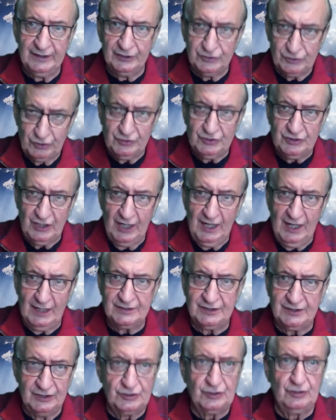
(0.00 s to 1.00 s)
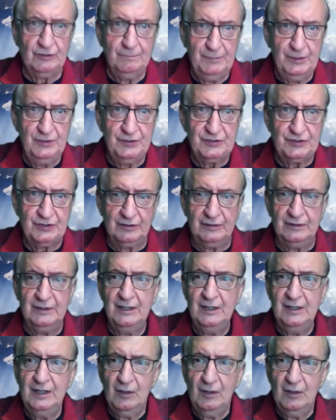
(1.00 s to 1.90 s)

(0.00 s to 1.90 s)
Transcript: Get your shots, get your booster,